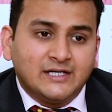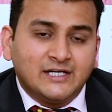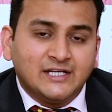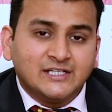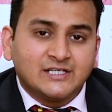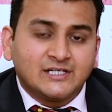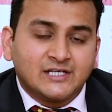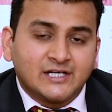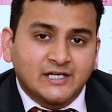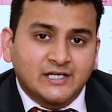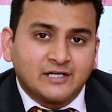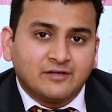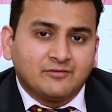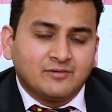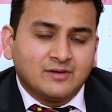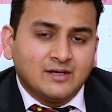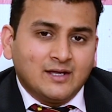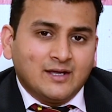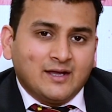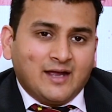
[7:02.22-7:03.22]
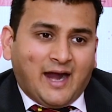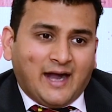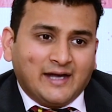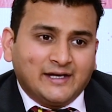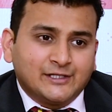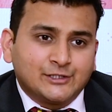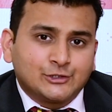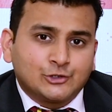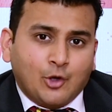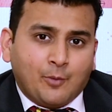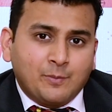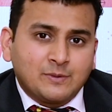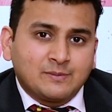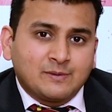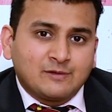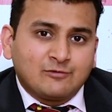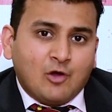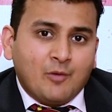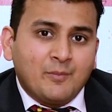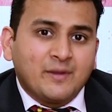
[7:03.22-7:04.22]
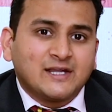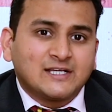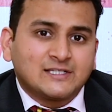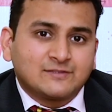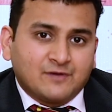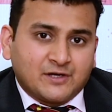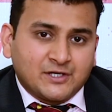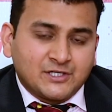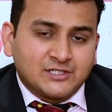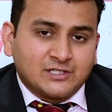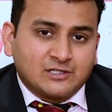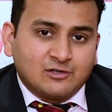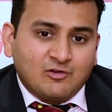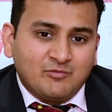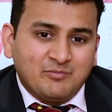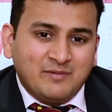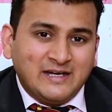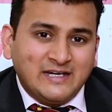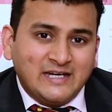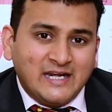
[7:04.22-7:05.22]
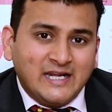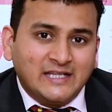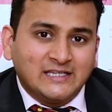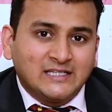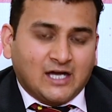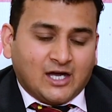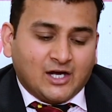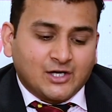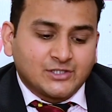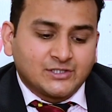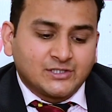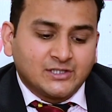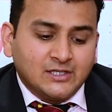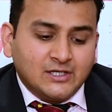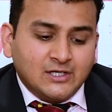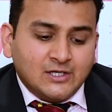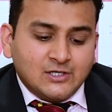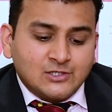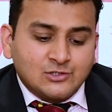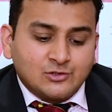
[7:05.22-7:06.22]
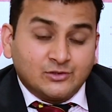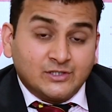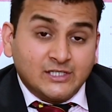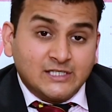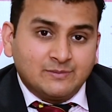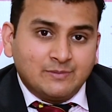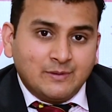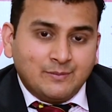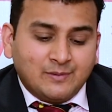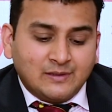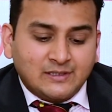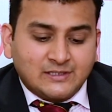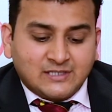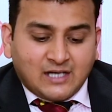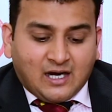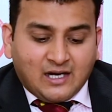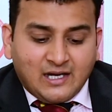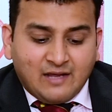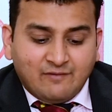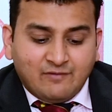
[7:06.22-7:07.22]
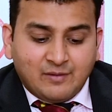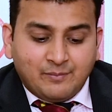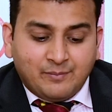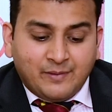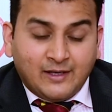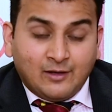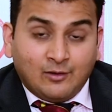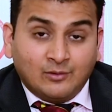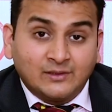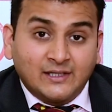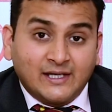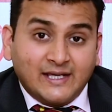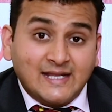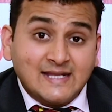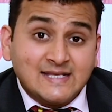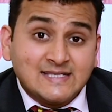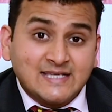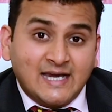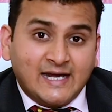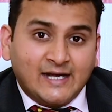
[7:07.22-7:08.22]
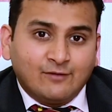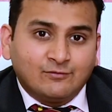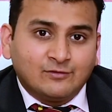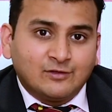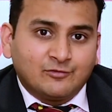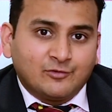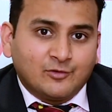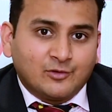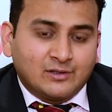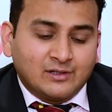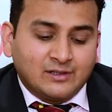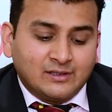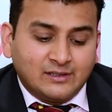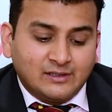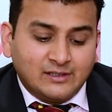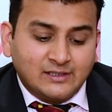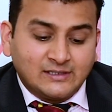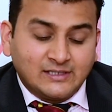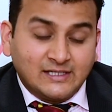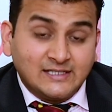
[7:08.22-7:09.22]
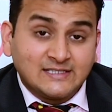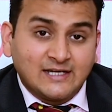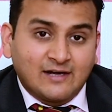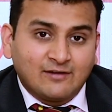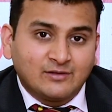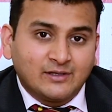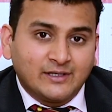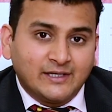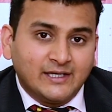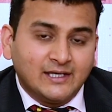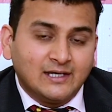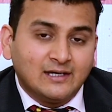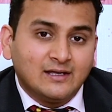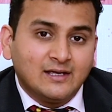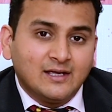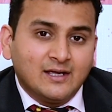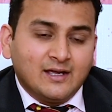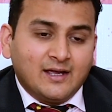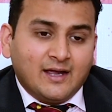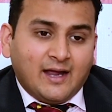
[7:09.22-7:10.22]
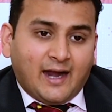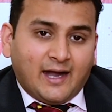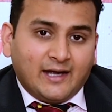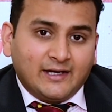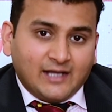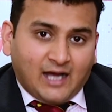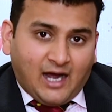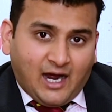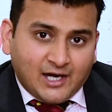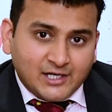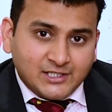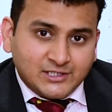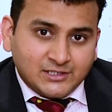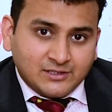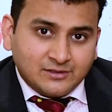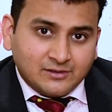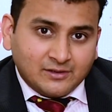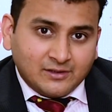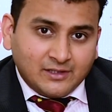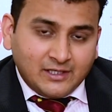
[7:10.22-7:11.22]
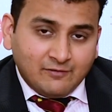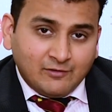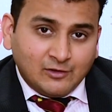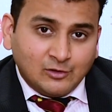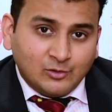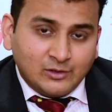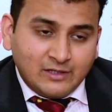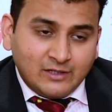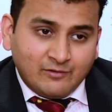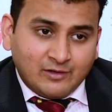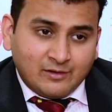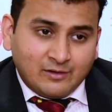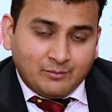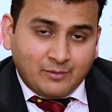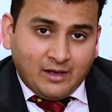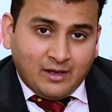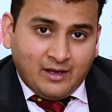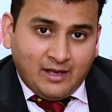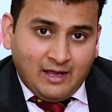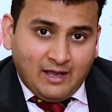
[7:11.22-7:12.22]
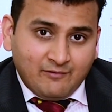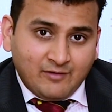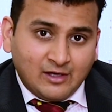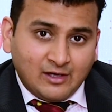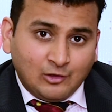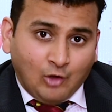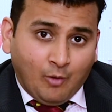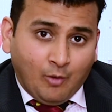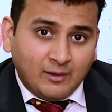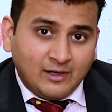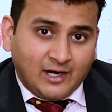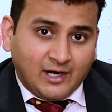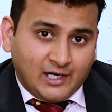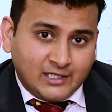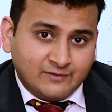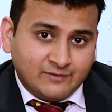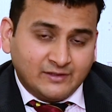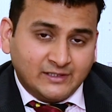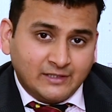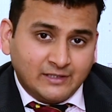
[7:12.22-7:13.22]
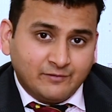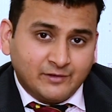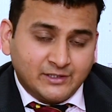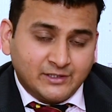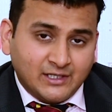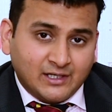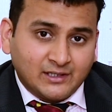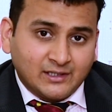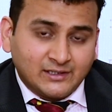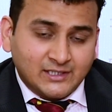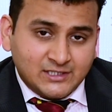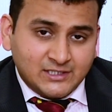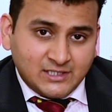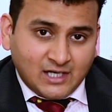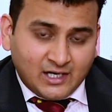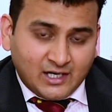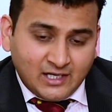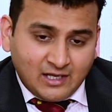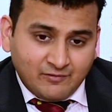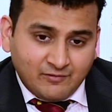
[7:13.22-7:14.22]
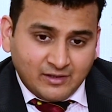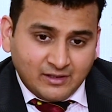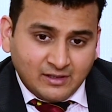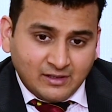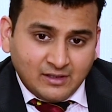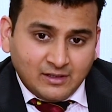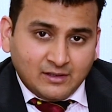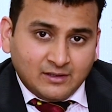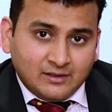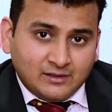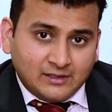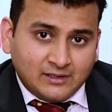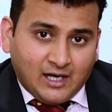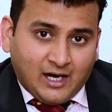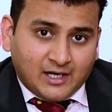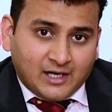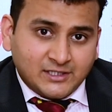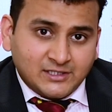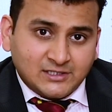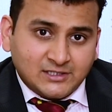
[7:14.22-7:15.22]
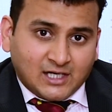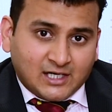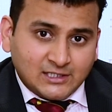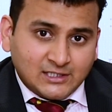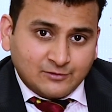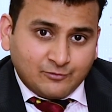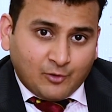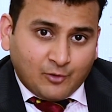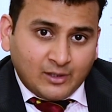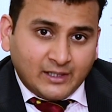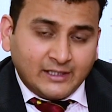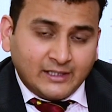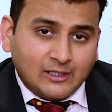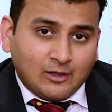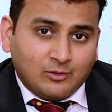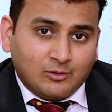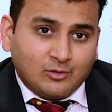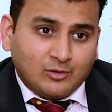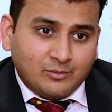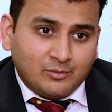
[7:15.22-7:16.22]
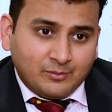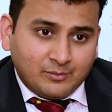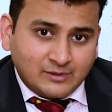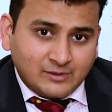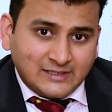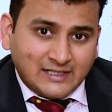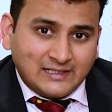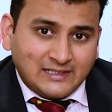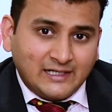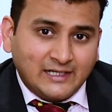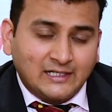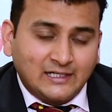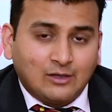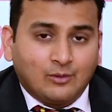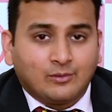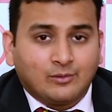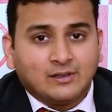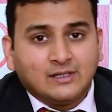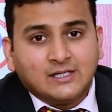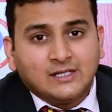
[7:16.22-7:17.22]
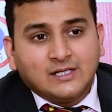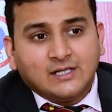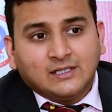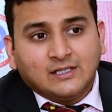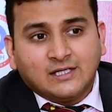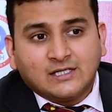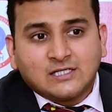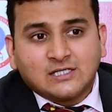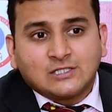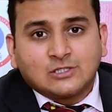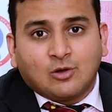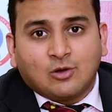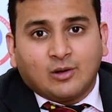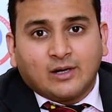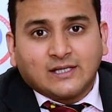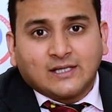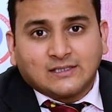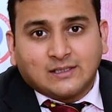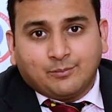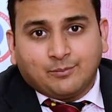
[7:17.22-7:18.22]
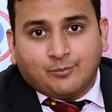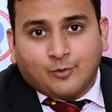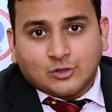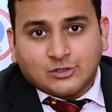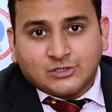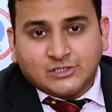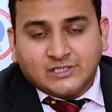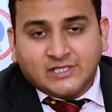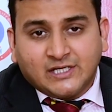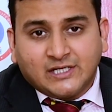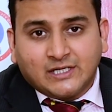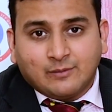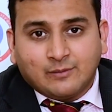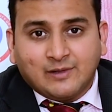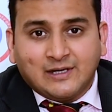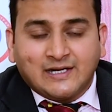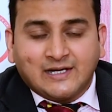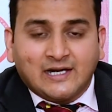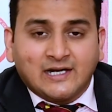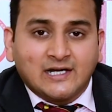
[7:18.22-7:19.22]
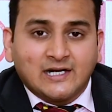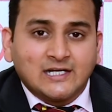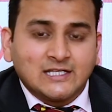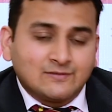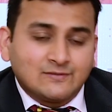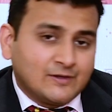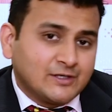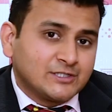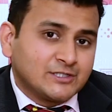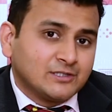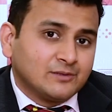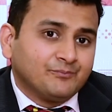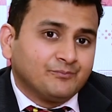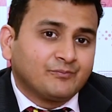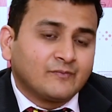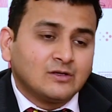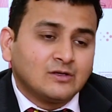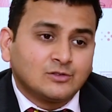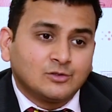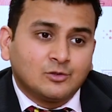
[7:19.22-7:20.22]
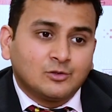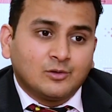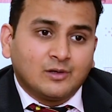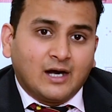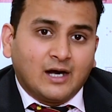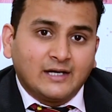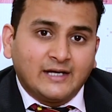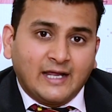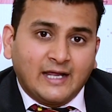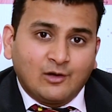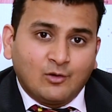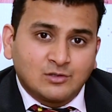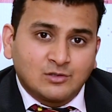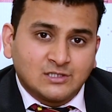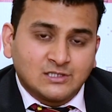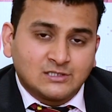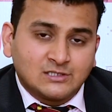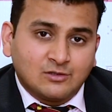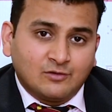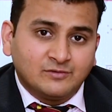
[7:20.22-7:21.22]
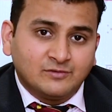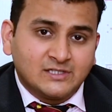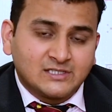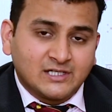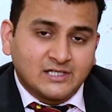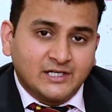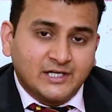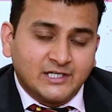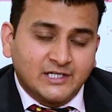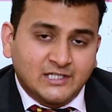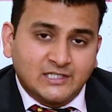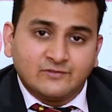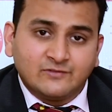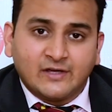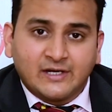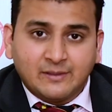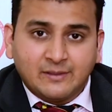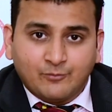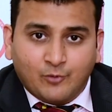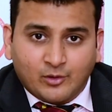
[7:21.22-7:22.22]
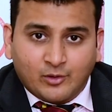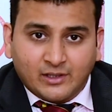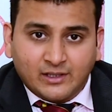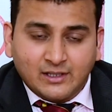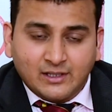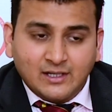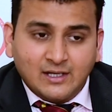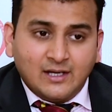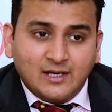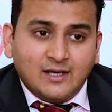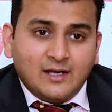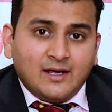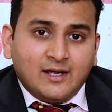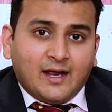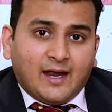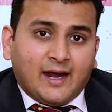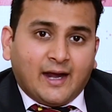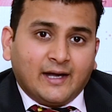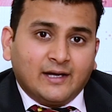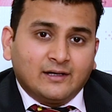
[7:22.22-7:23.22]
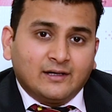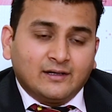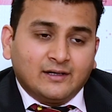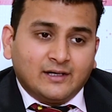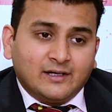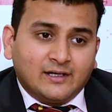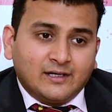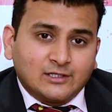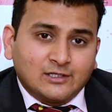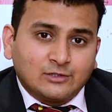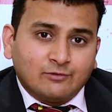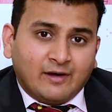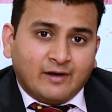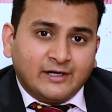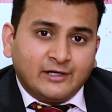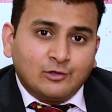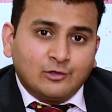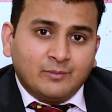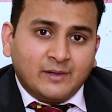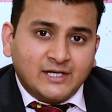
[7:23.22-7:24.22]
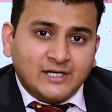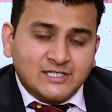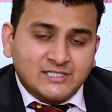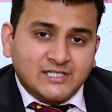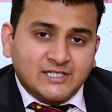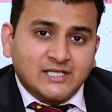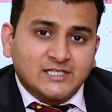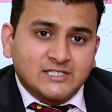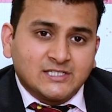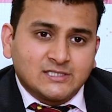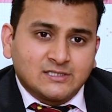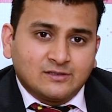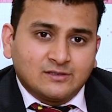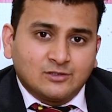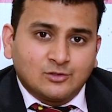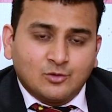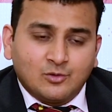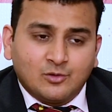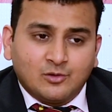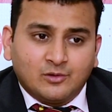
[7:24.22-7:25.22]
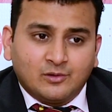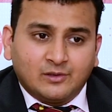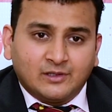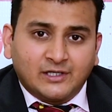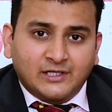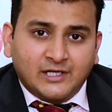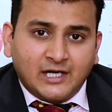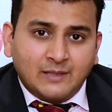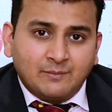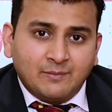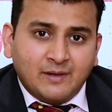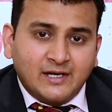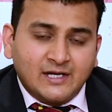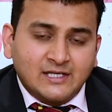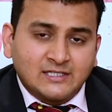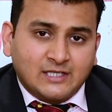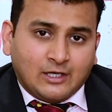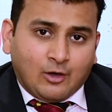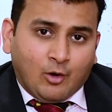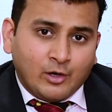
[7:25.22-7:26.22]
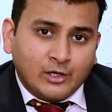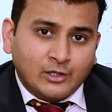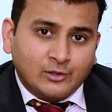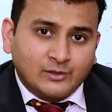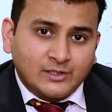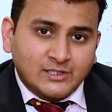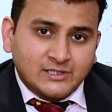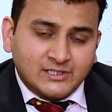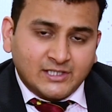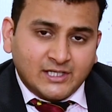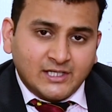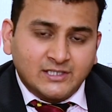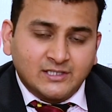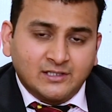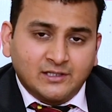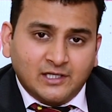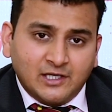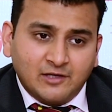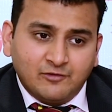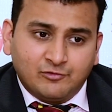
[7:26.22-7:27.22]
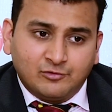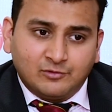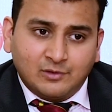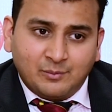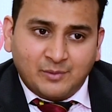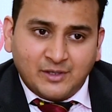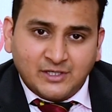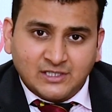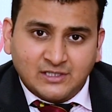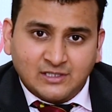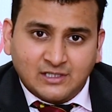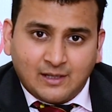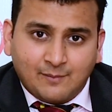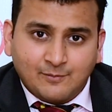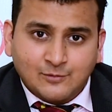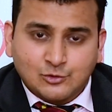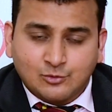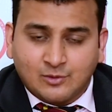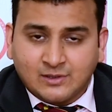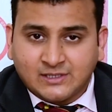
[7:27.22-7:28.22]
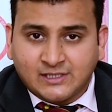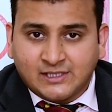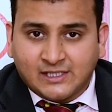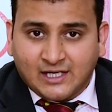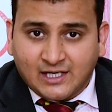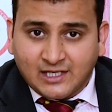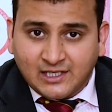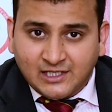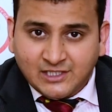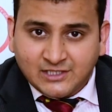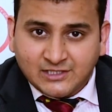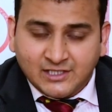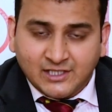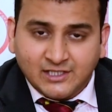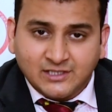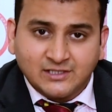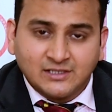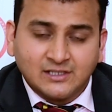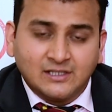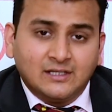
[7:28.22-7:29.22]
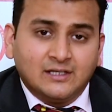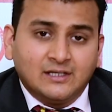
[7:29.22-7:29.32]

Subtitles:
degenerative, and it stops performing its function of maintaining the arch. So these people start having pain on the inside of the foot, inside of the heel, and the arch, even though they were having a normal arch when they were young, they start having the arch starts falling down or settling down. This is called as a posterior tibial tendon dysfunction. So a diagnosis of this condition is very important, and it is divided into many stages. So the treatment is according to the stage. If the patient comes to us in an early stage,